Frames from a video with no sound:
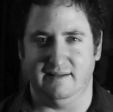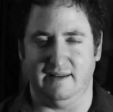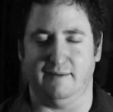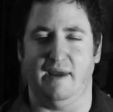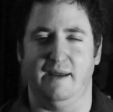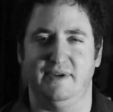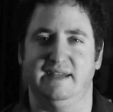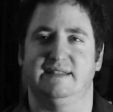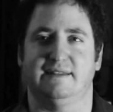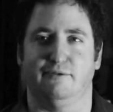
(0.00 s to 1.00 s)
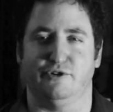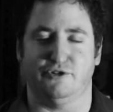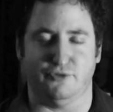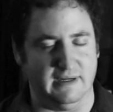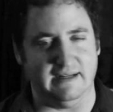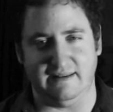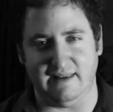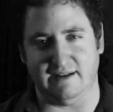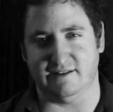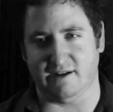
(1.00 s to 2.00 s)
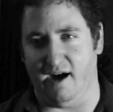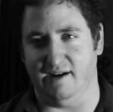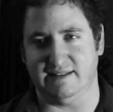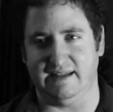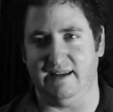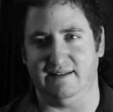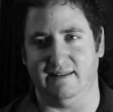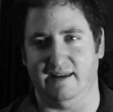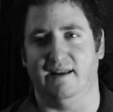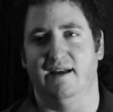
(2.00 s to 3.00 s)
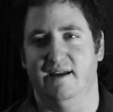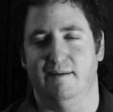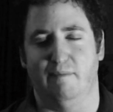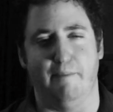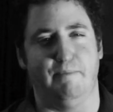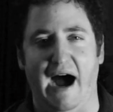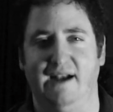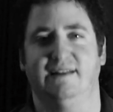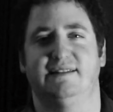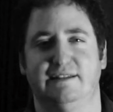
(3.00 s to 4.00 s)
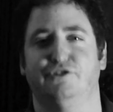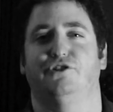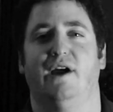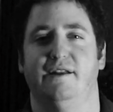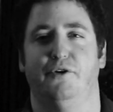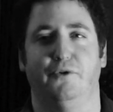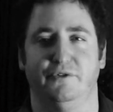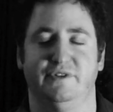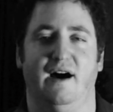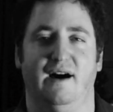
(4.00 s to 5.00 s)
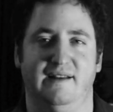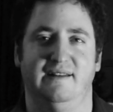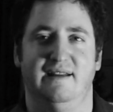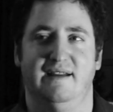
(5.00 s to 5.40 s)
Like maybe it's the retreating that's causing it, like my body's still trying to hold on,